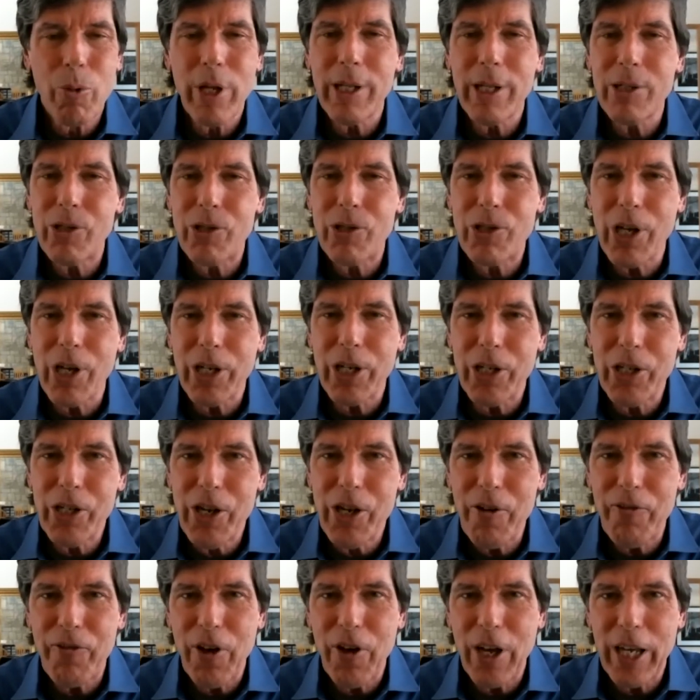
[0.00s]

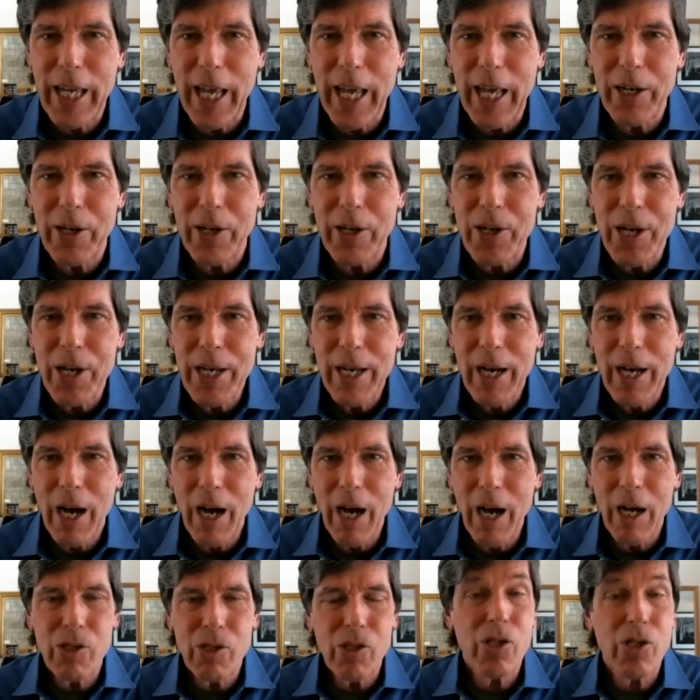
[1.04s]
significant
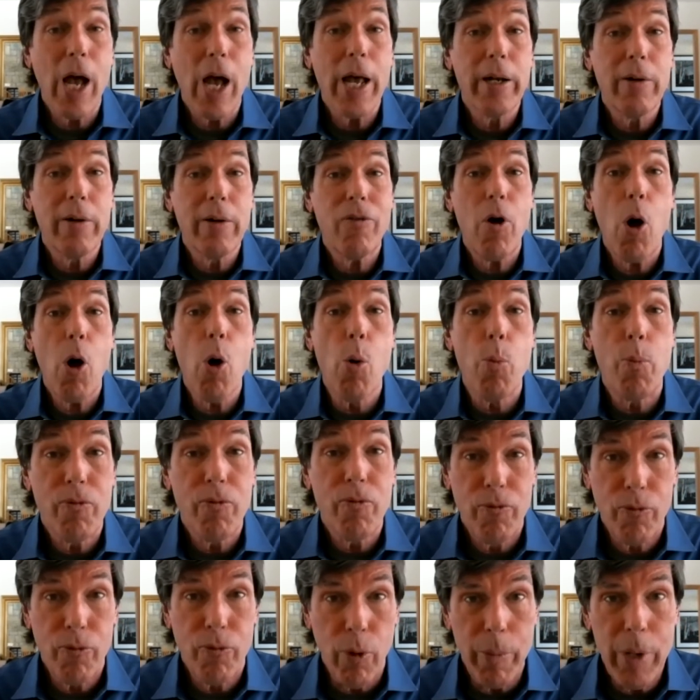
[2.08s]
sign of hope
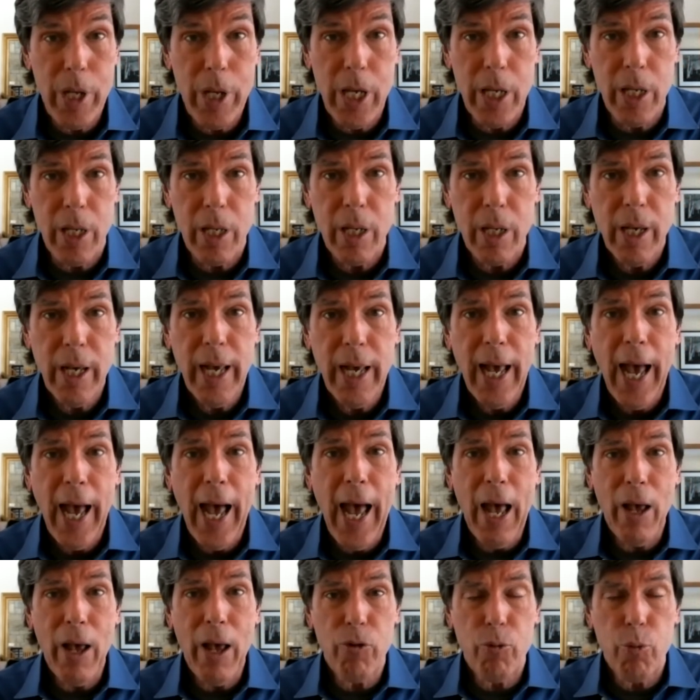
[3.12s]
for me
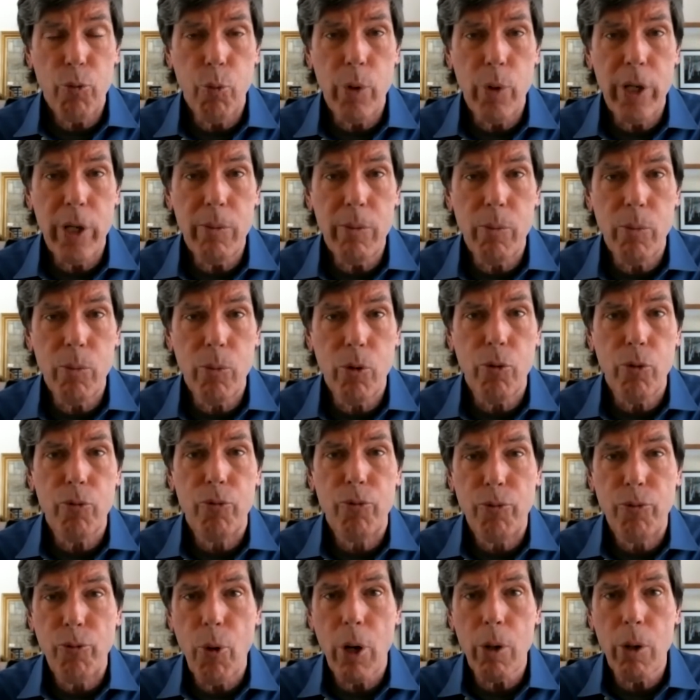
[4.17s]
as we move
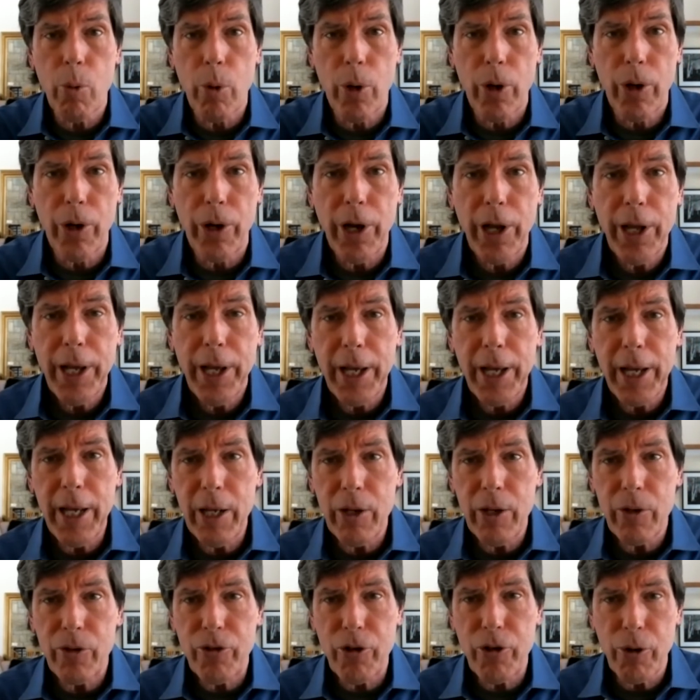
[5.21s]
forward
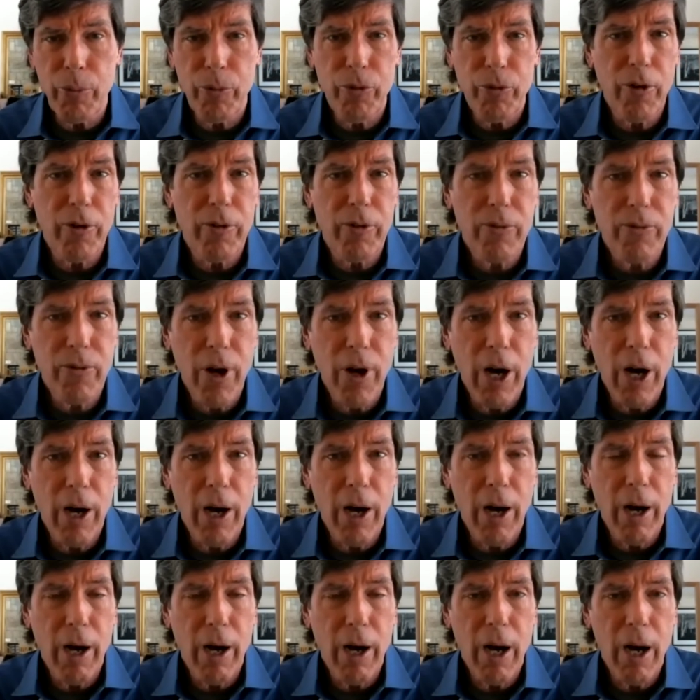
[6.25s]
in terms of
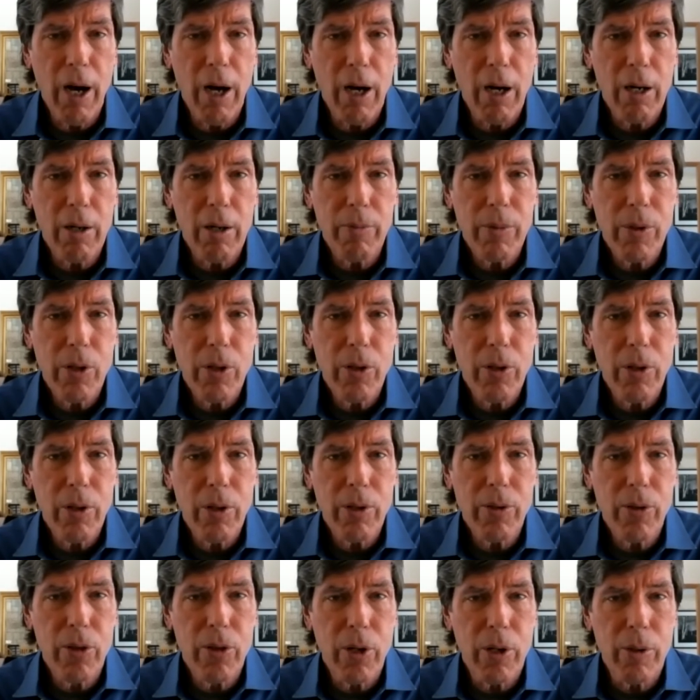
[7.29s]

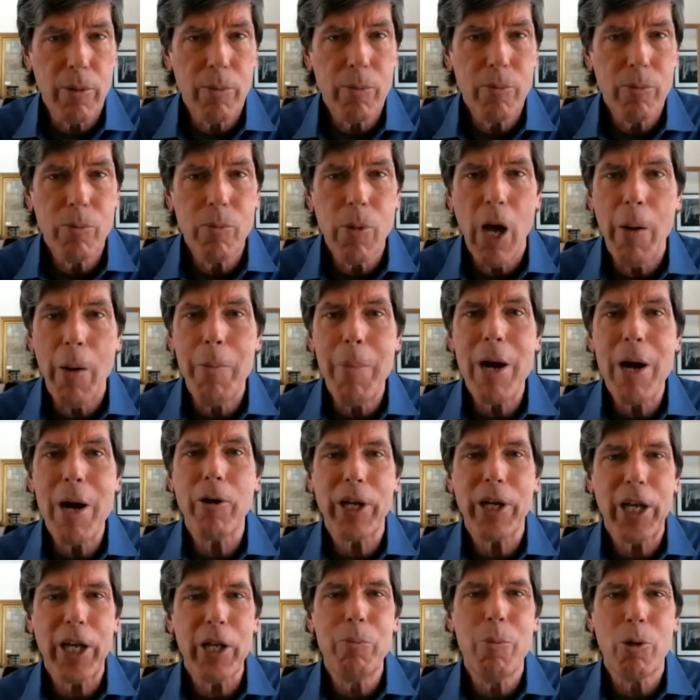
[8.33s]
the
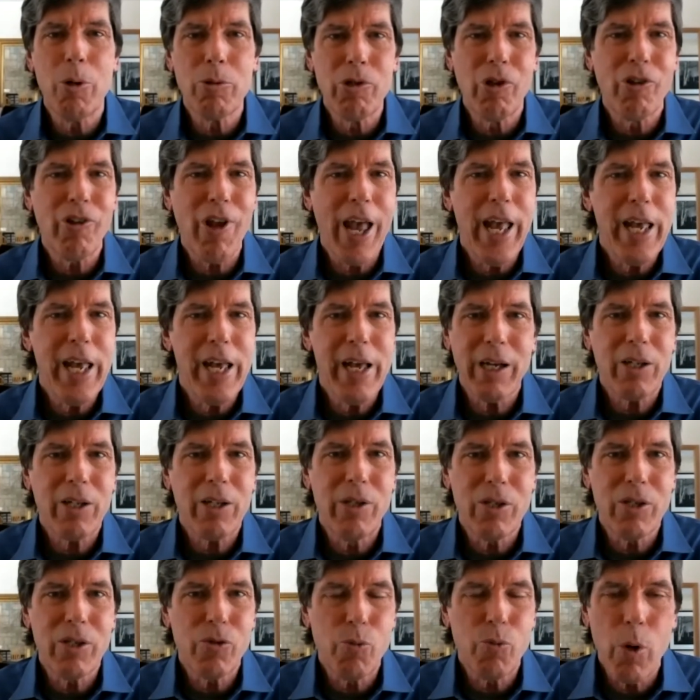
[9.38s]
American mosaic,
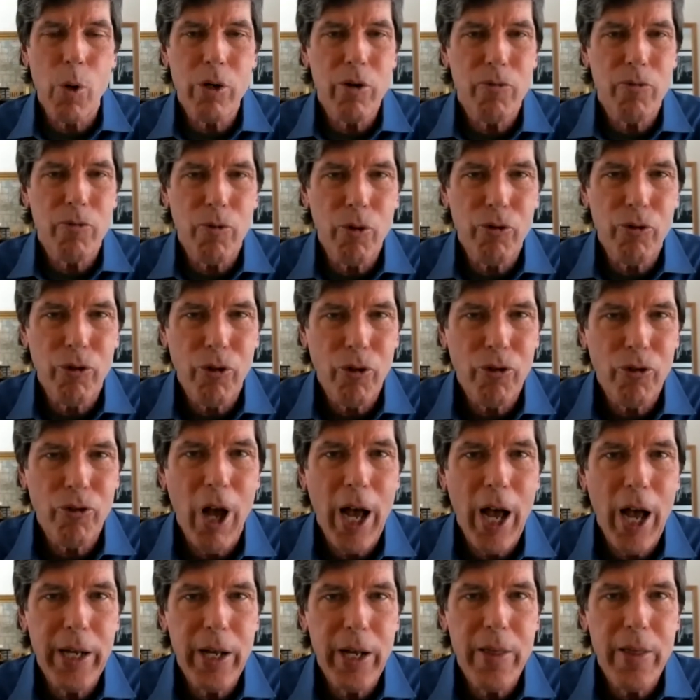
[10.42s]
this wonderful
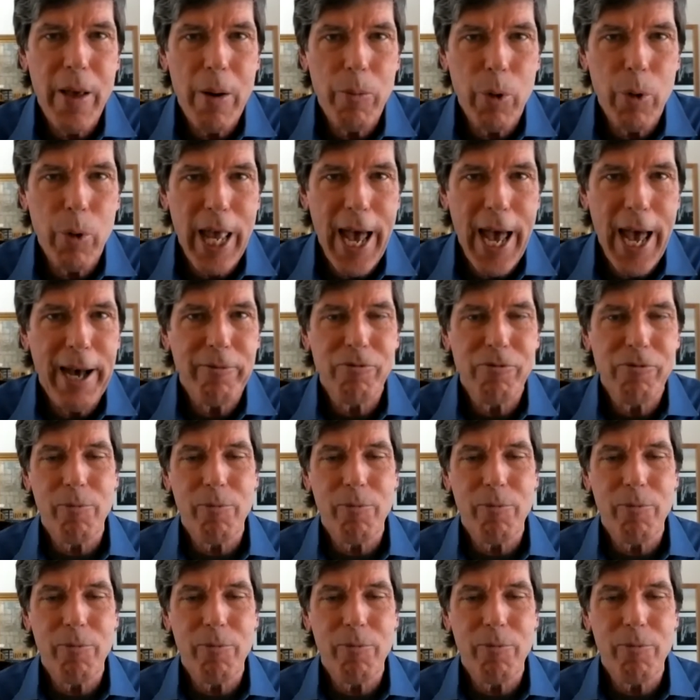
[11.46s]
society that we have.